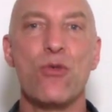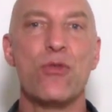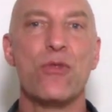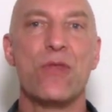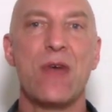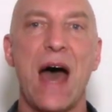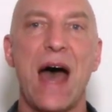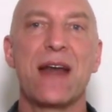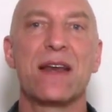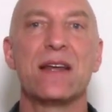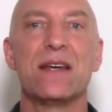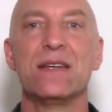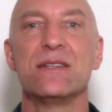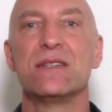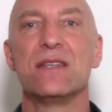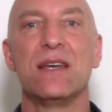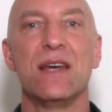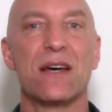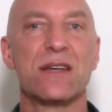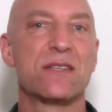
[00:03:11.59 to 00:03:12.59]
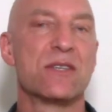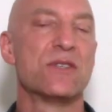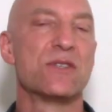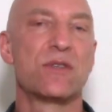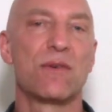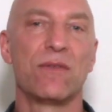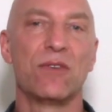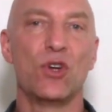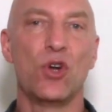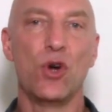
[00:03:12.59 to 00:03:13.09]
That is the
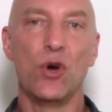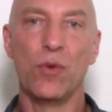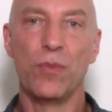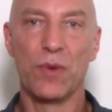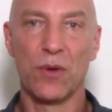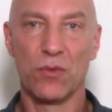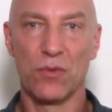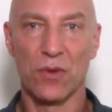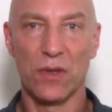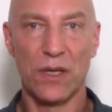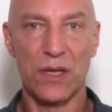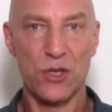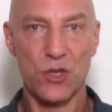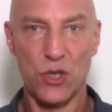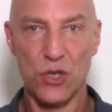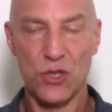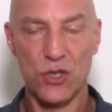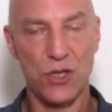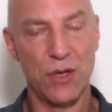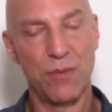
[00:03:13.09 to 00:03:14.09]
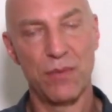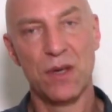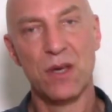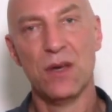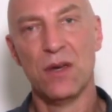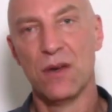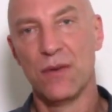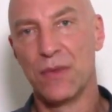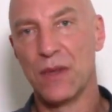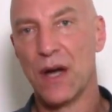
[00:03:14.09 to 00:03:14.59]
essence of an open relationship.
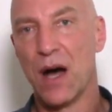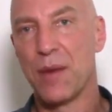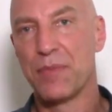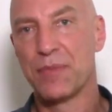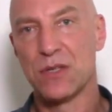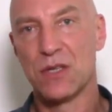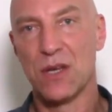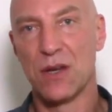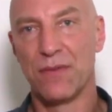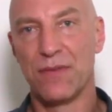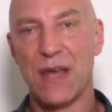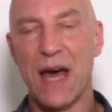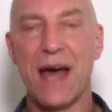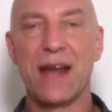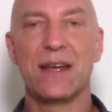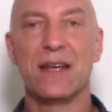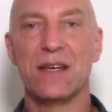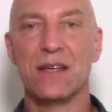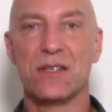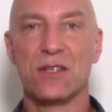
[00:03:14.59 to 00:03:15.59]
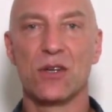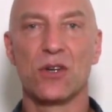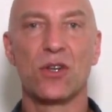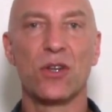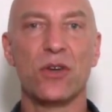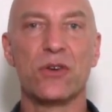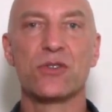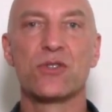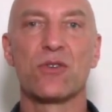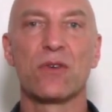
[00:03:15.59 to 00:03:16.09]
The opposite of that is a
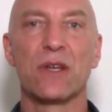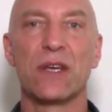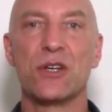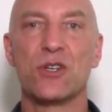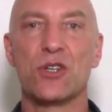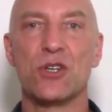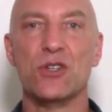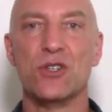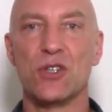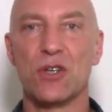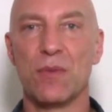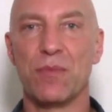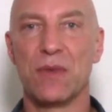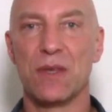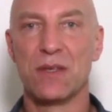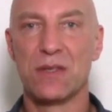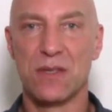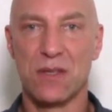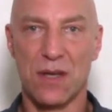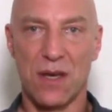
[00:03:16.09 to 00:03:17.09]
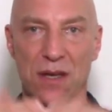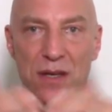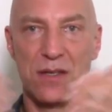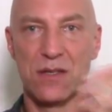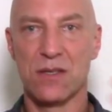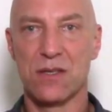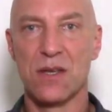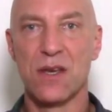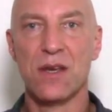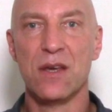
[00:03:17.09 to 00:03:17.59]
closed relationship that
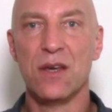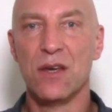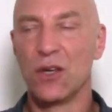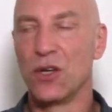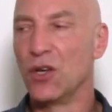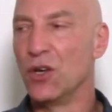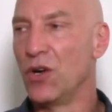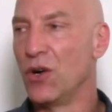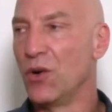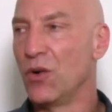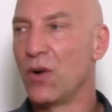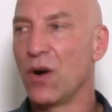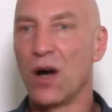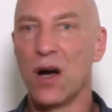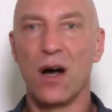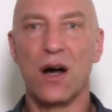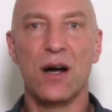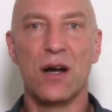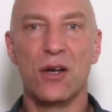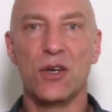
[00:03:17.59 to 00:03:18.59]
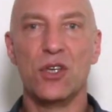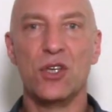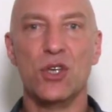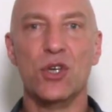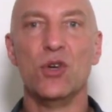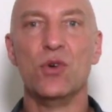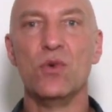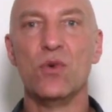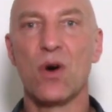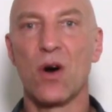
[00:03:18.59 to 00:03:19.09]
says, you know,
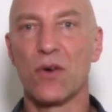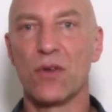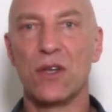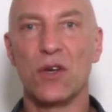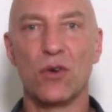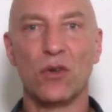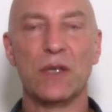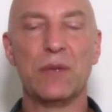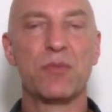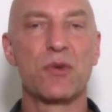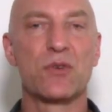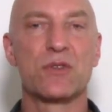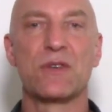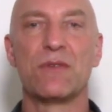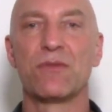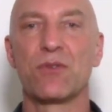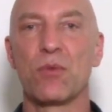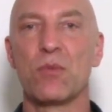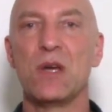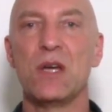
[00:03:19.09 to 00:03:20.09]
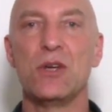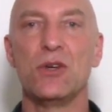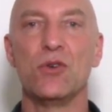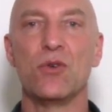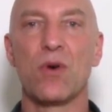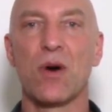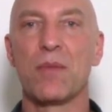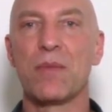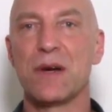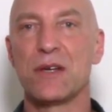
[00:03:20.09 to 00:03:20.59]
you are the only person for me,
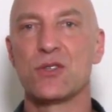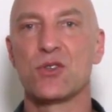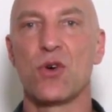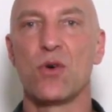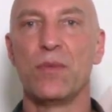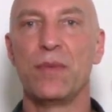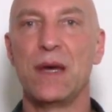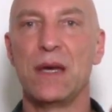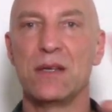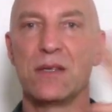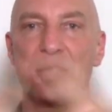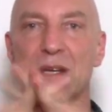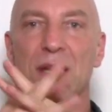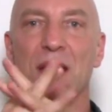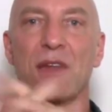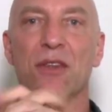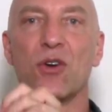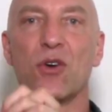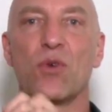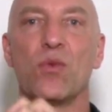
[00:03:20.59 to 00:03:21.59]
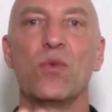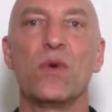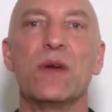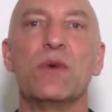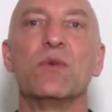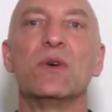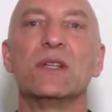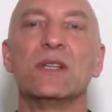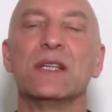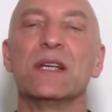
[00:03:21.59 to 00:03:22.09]
you are my soulmate, together we
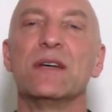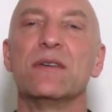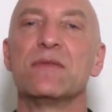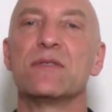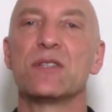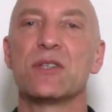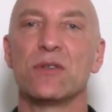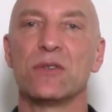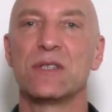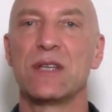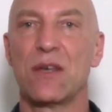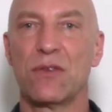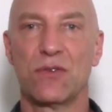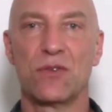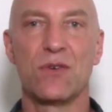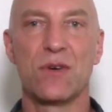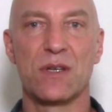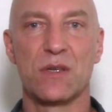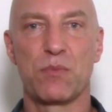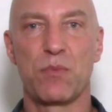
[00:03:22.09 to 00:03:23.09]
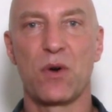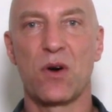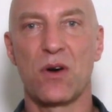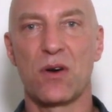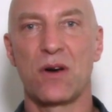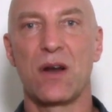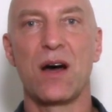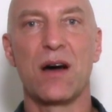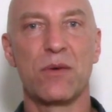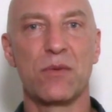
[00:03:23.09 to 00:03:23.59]
will live till death do us
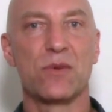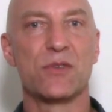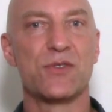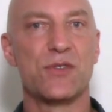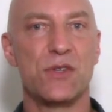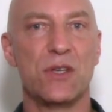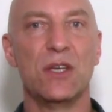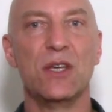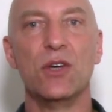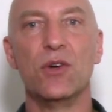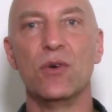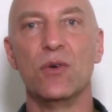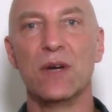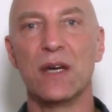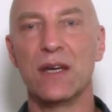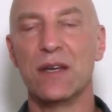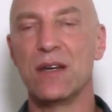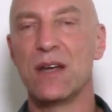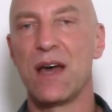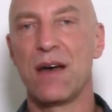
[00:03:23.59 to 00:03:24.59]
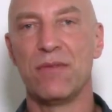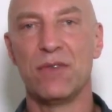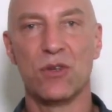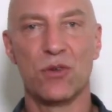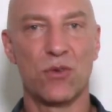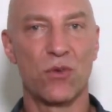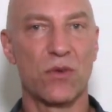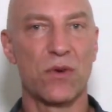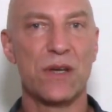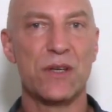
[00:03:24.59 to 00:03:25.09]
part, I will see you in
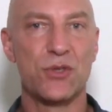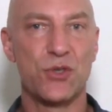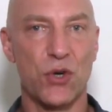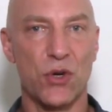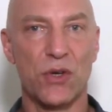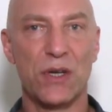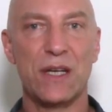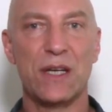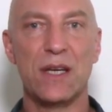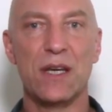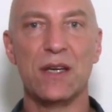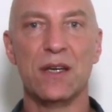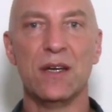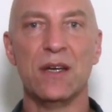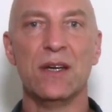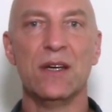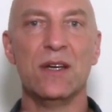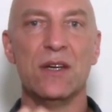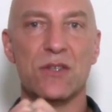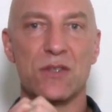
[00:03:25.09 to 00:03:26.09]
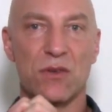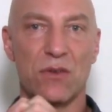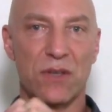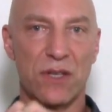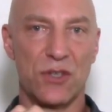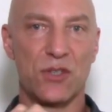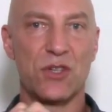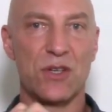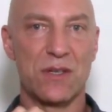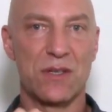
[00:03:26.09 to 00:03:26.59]
heaven or eternity, so
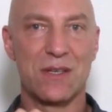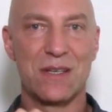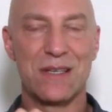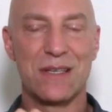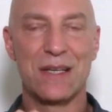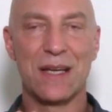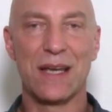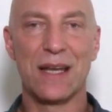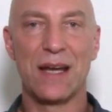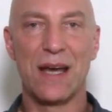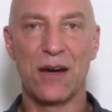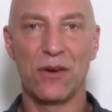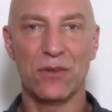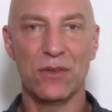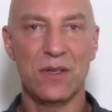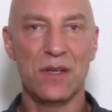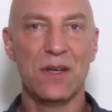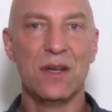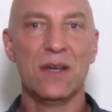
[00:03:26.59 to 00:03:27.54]
let's just stick it out.